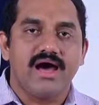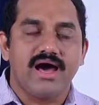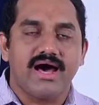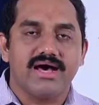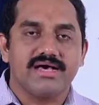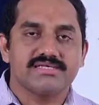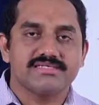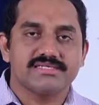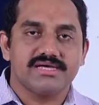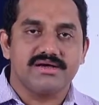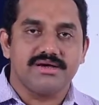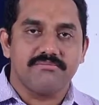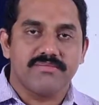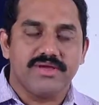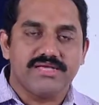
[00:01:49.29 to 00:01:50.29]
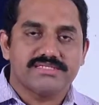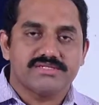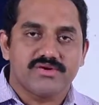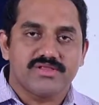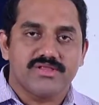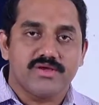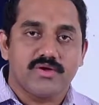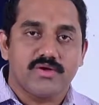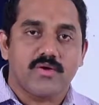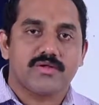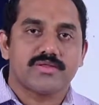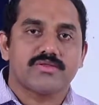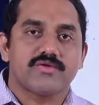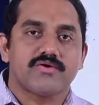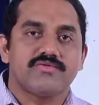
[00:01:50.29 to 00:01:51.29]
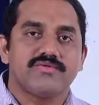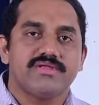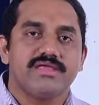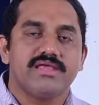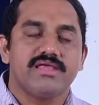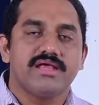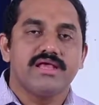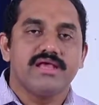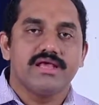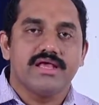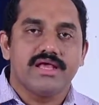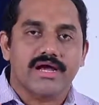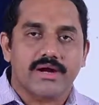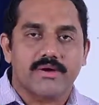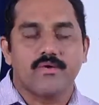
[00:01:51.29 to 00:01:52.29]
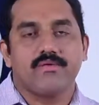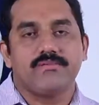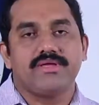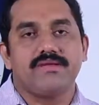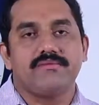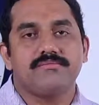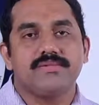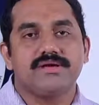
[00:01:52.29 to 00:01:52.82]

as based on the growth of the economy,